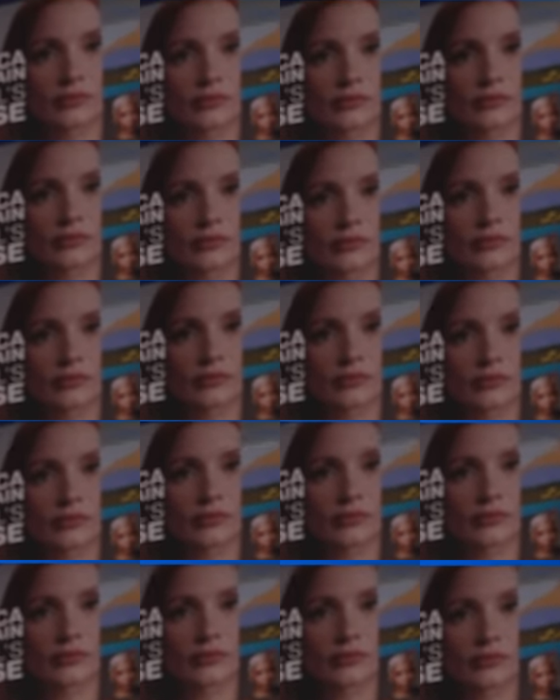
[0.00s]

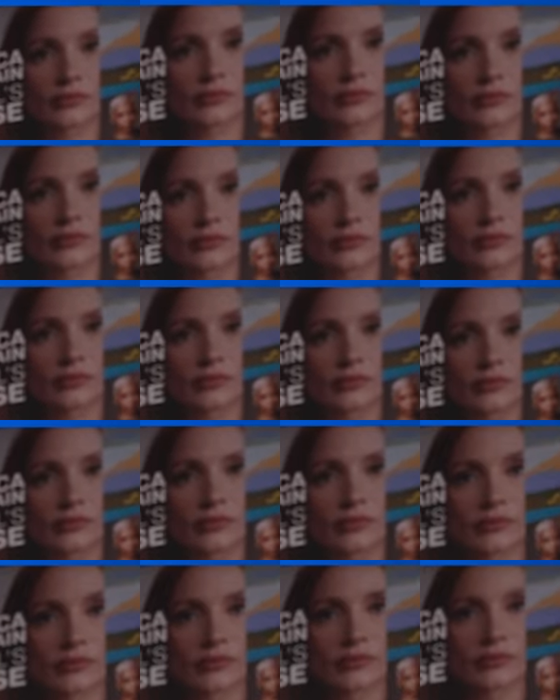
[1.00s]

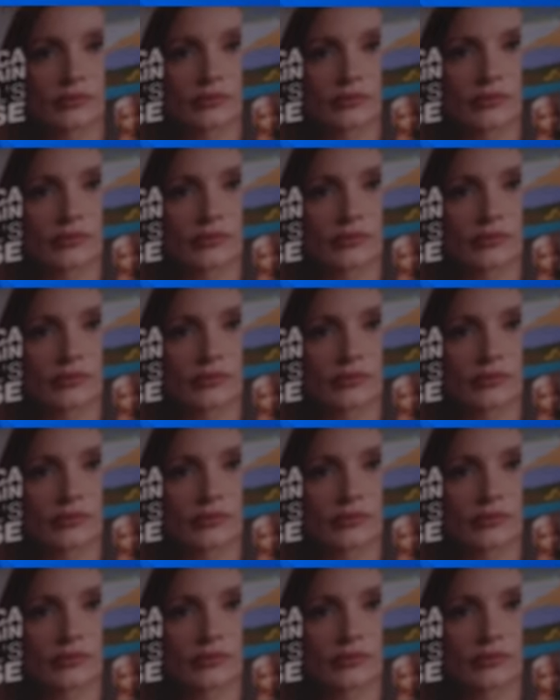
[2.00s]
No words are spoken by the person on screen.